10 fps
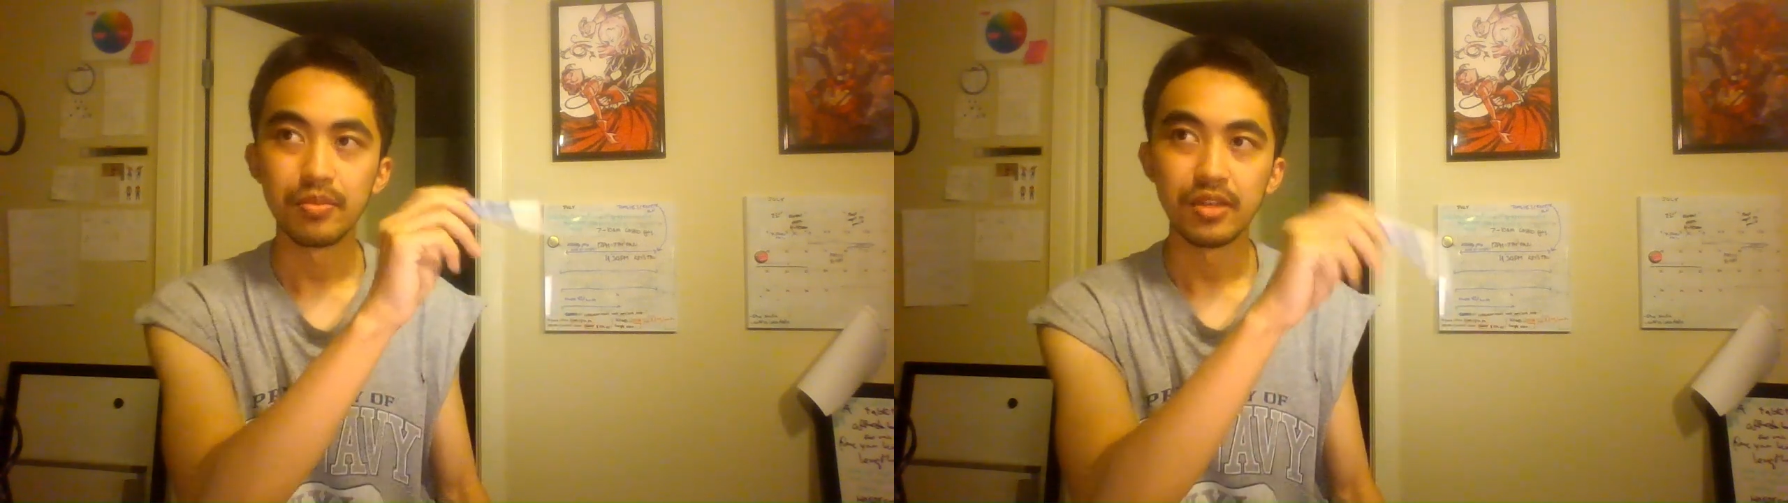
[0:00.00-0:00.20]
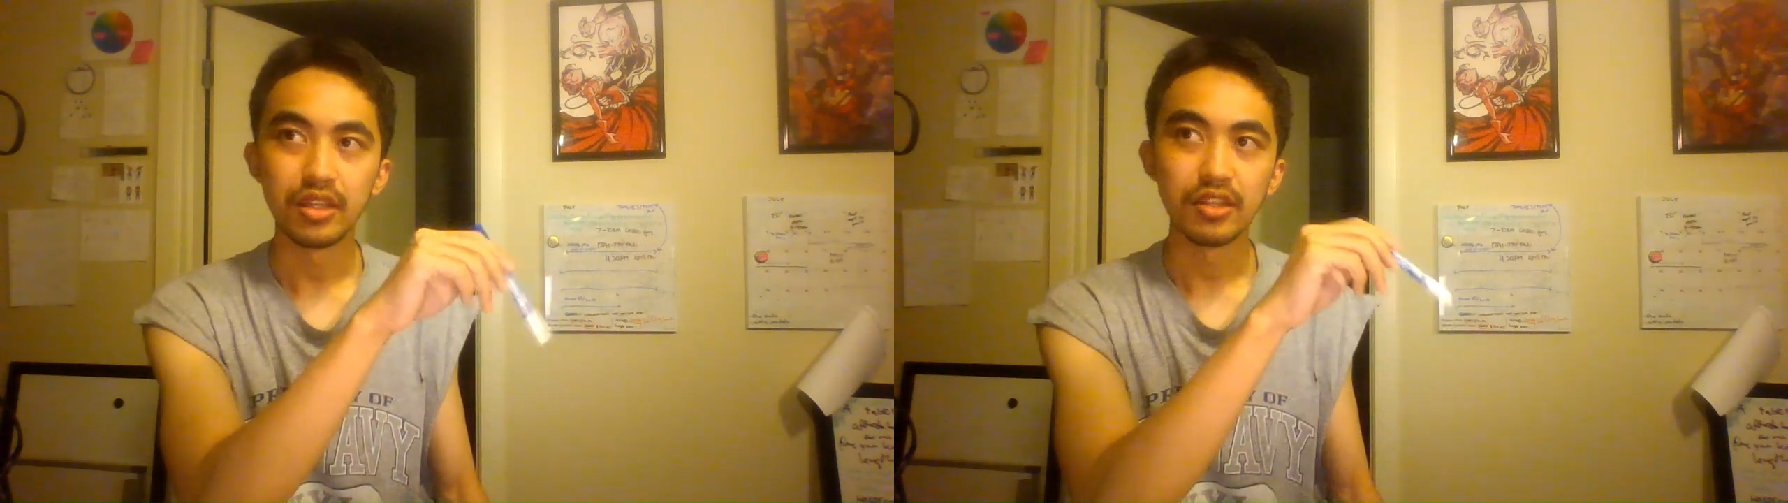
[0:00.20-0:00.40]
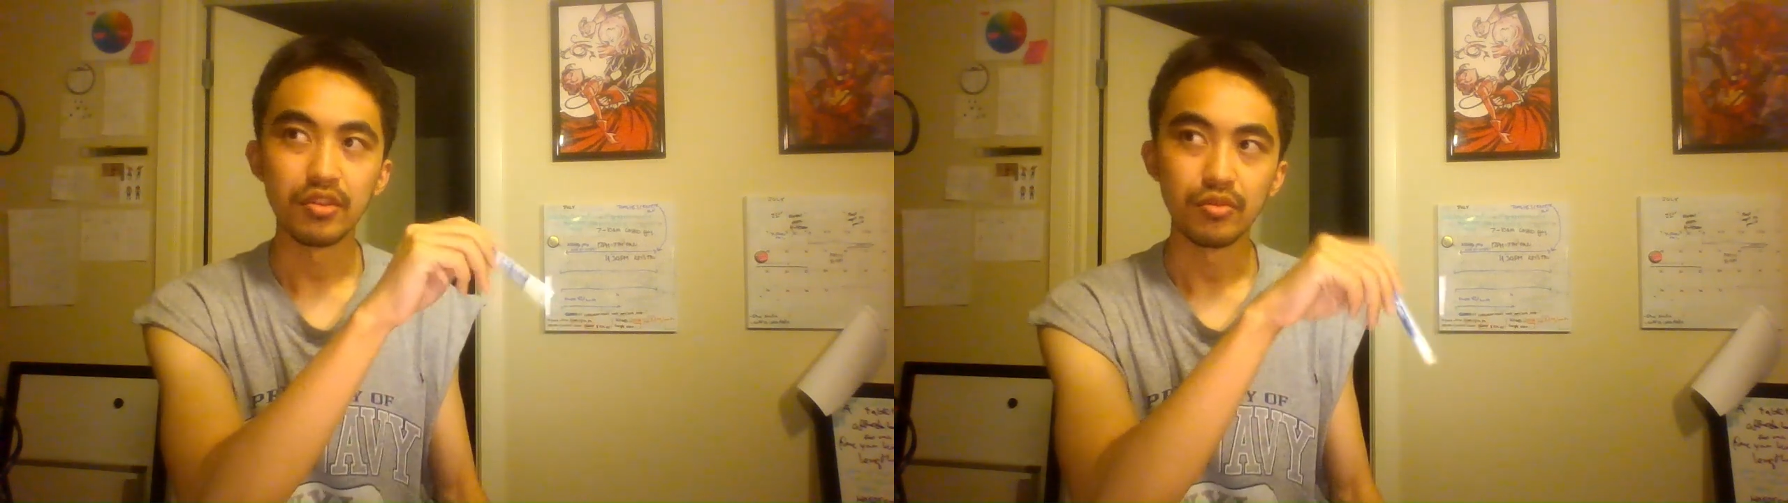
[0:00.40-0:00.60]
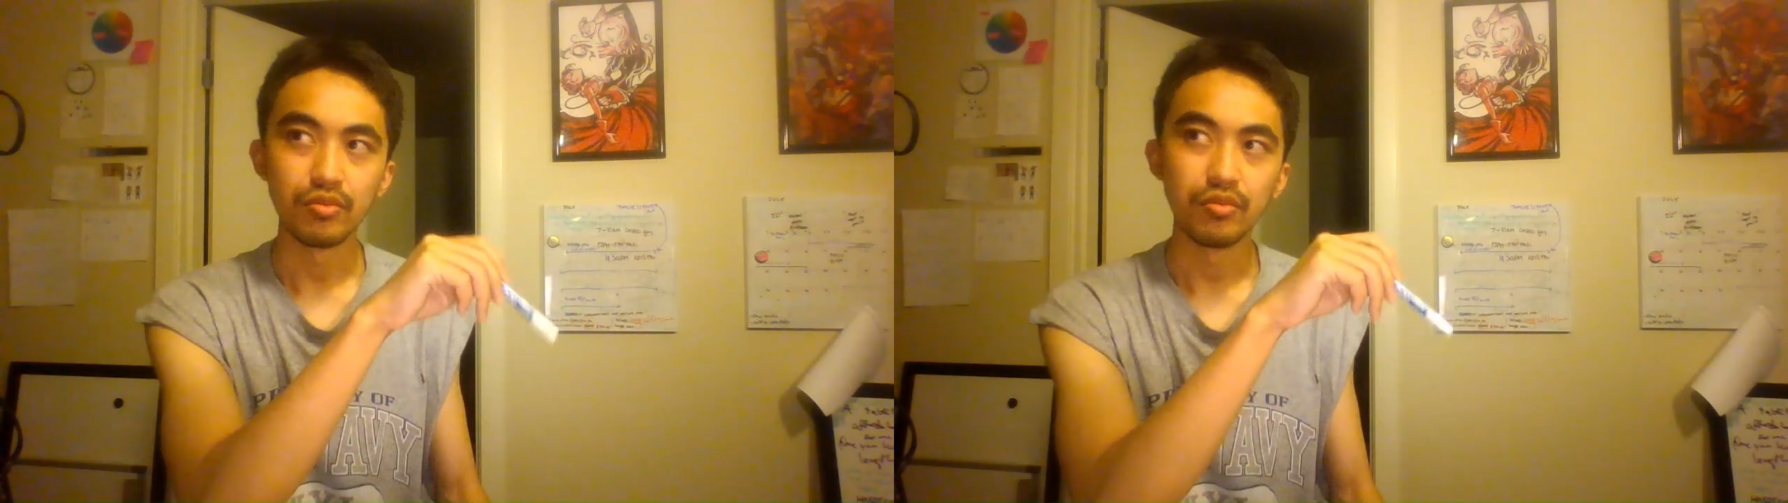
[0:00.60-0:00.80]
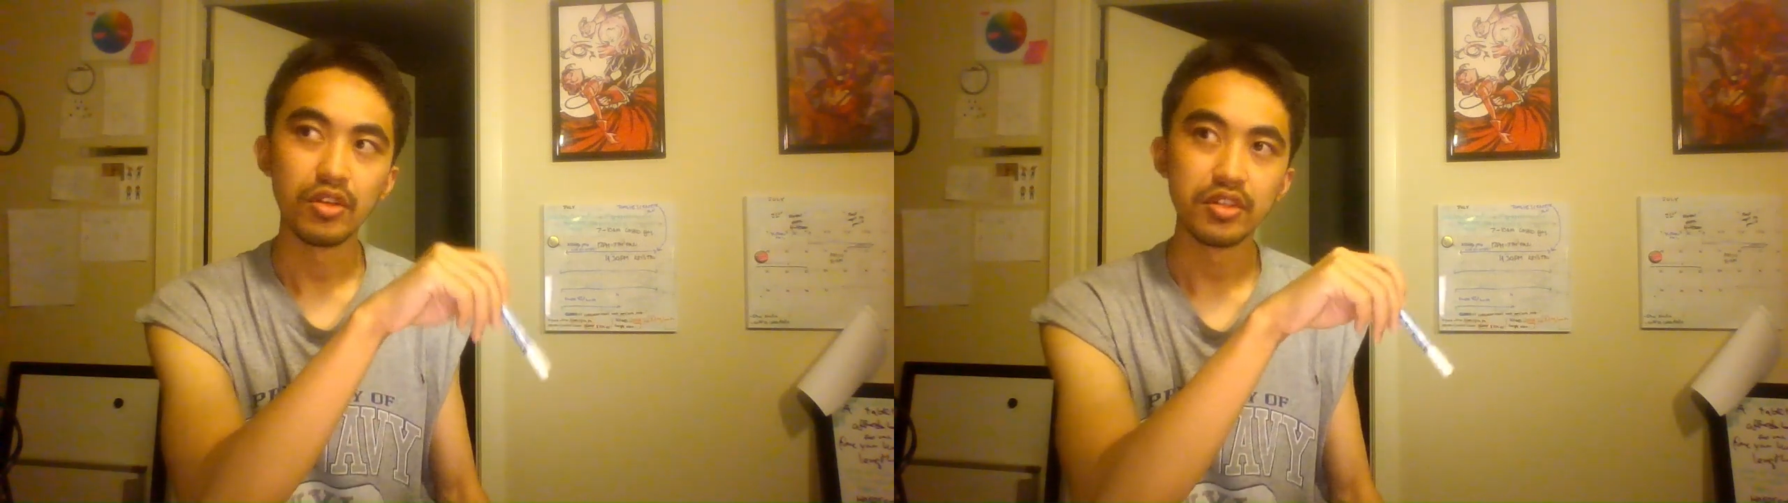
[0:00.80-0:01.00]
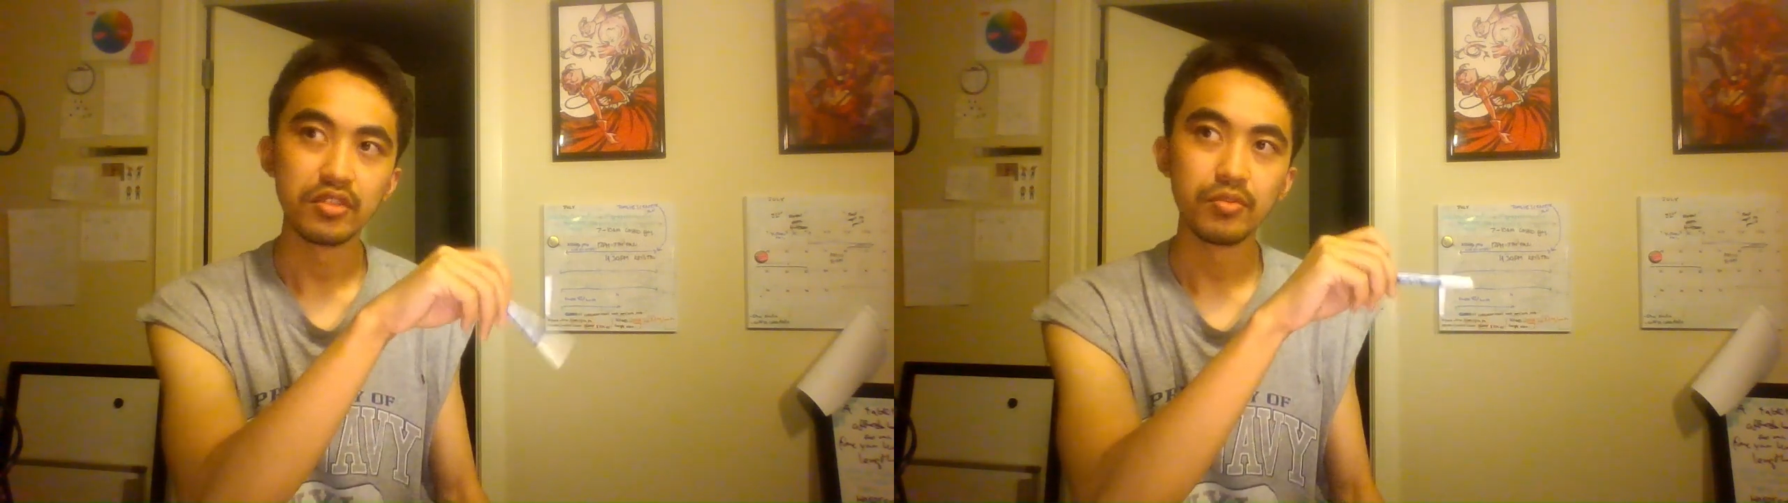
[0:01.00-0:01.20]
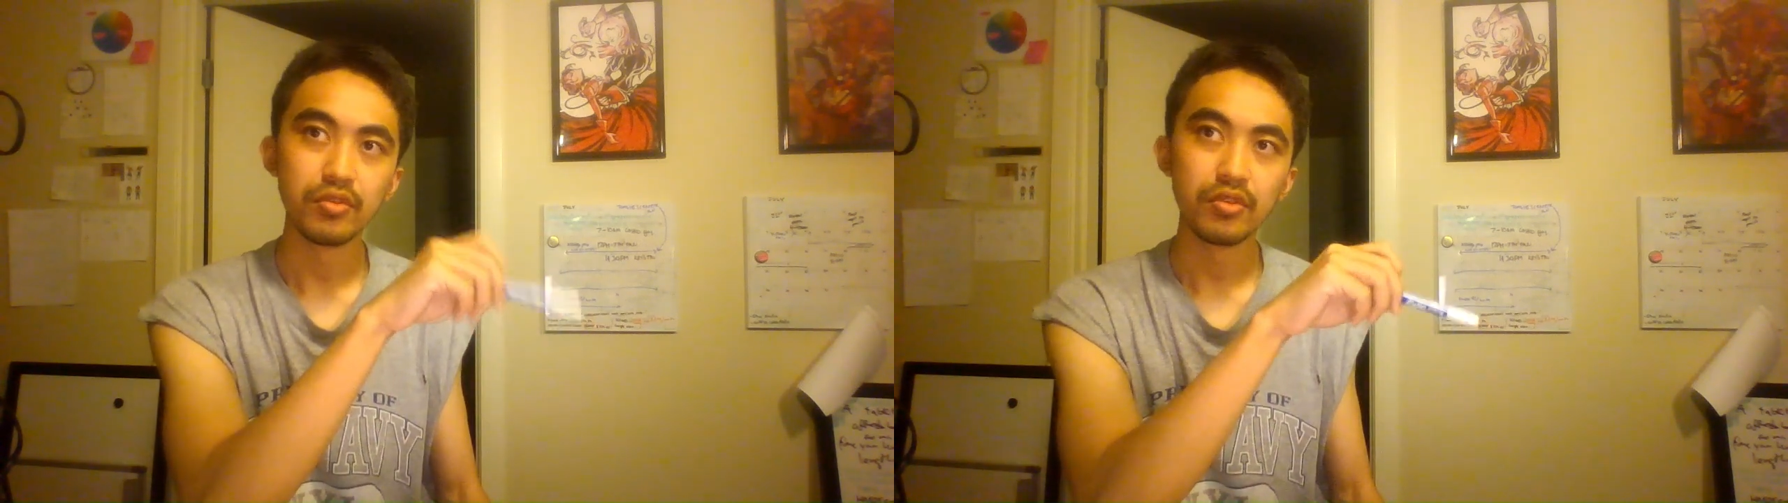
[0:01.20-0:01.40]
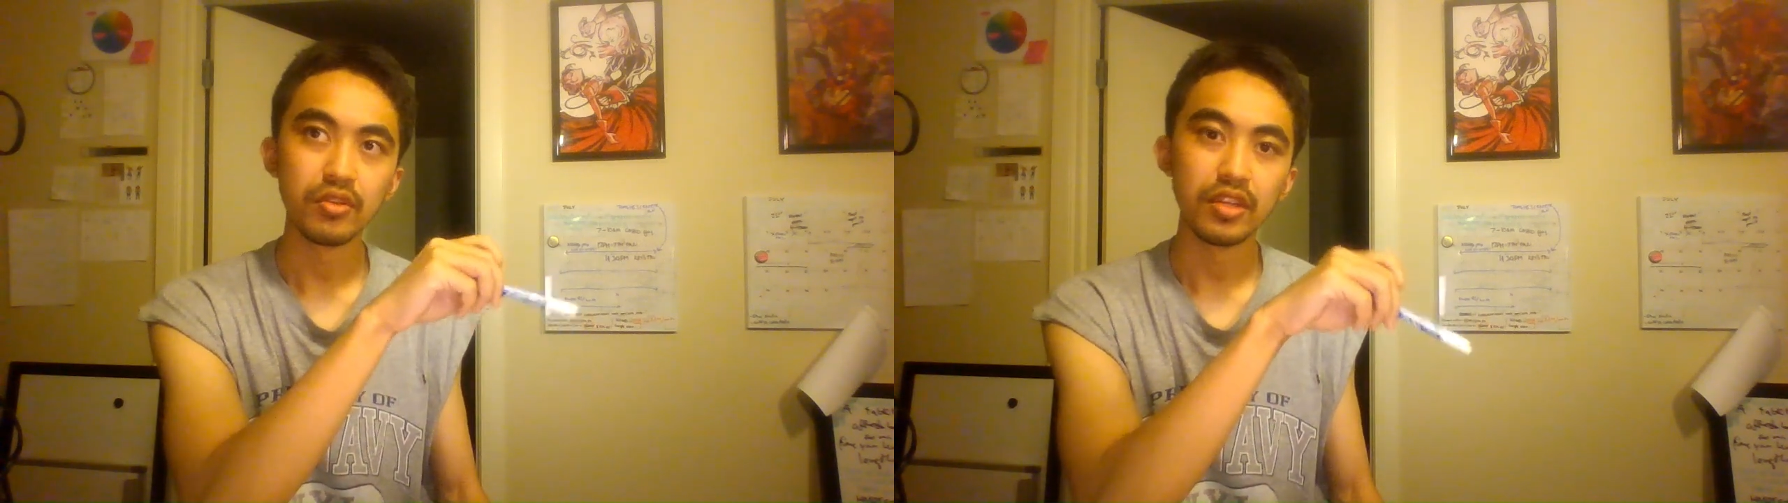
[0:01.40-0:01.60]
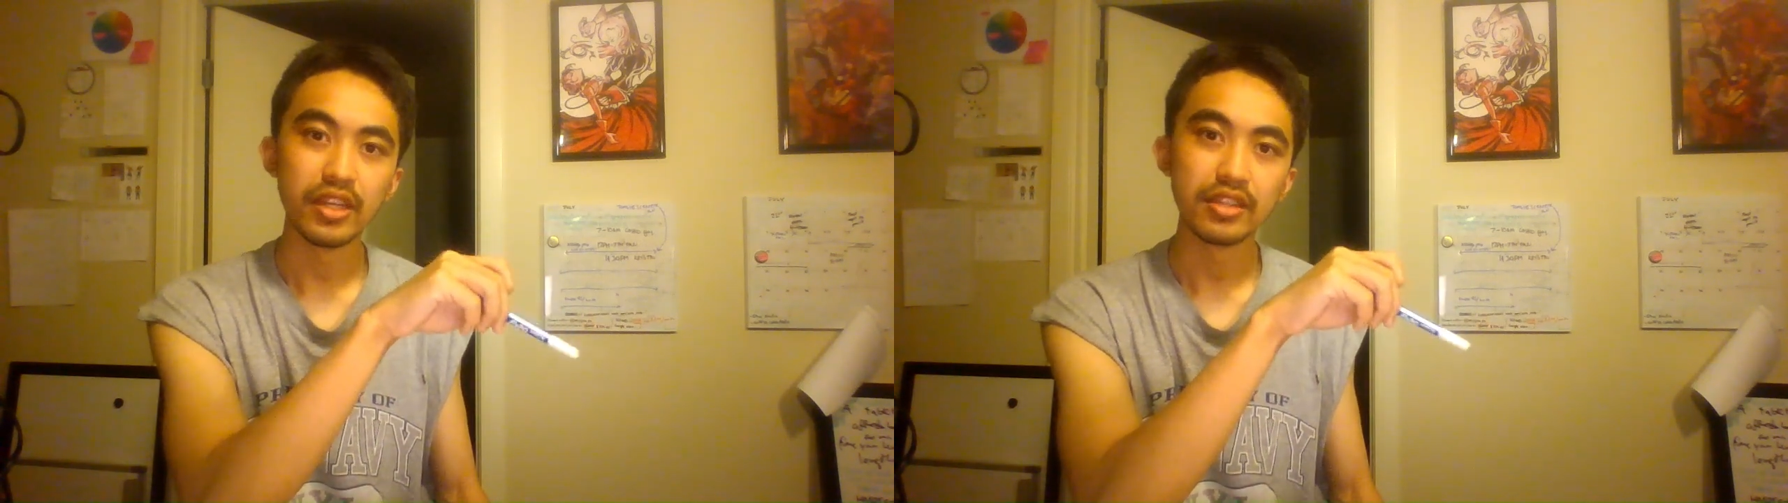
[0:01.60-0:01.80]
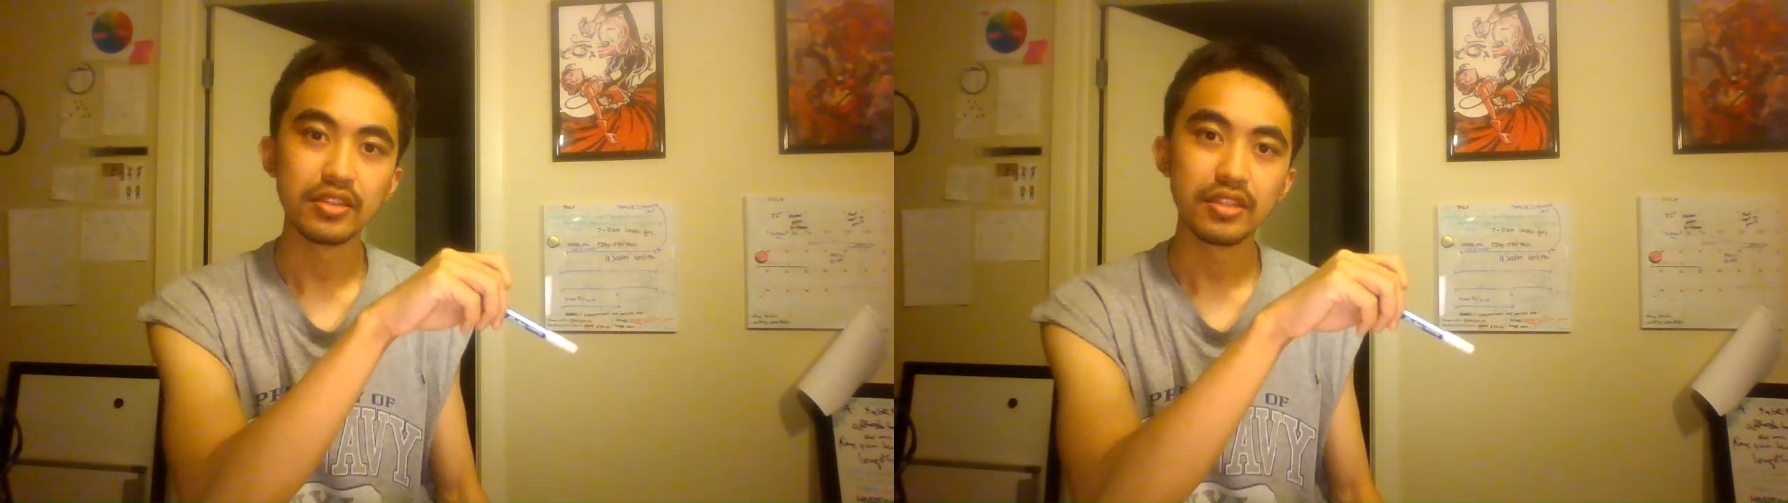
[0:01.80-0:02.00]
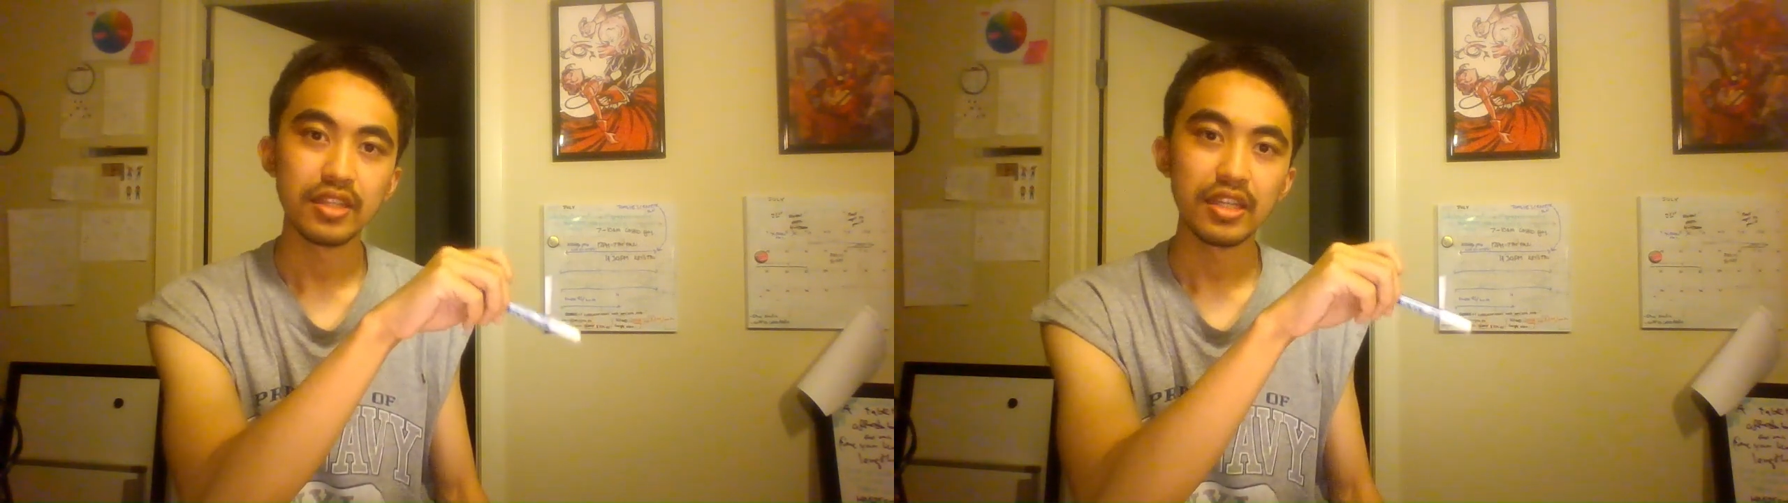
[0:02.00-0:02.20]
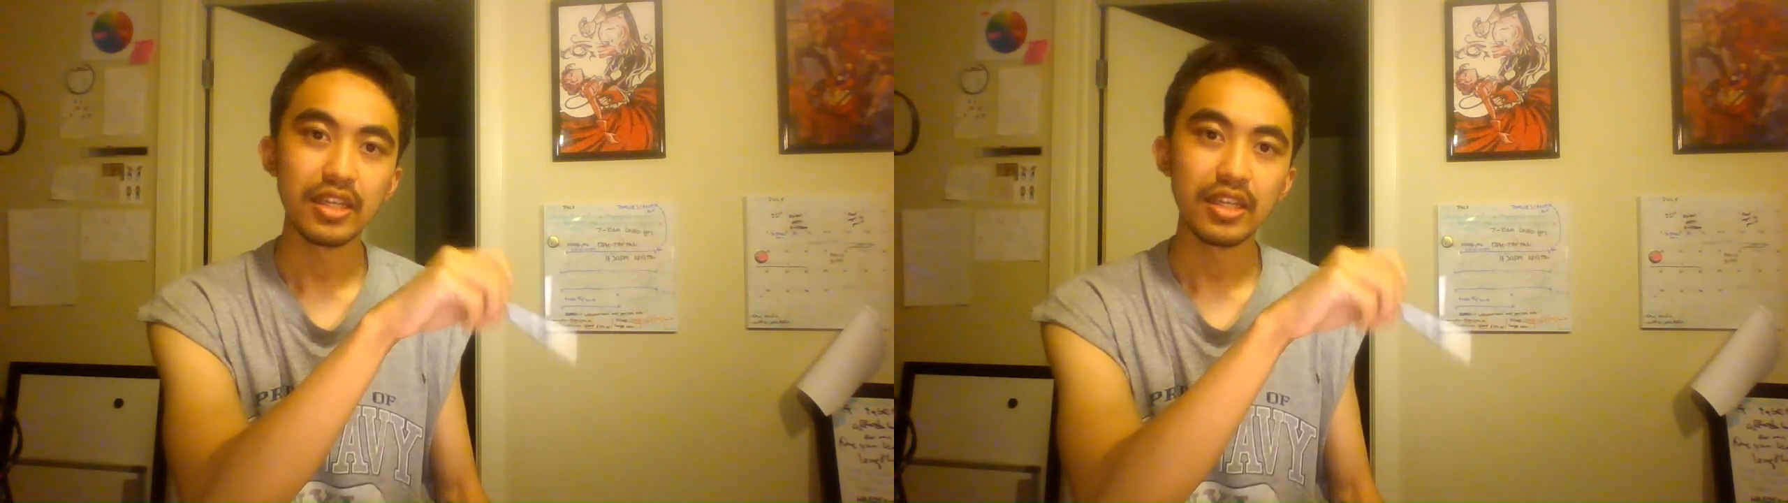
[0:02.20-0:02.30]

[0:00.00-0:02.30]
but it was more or less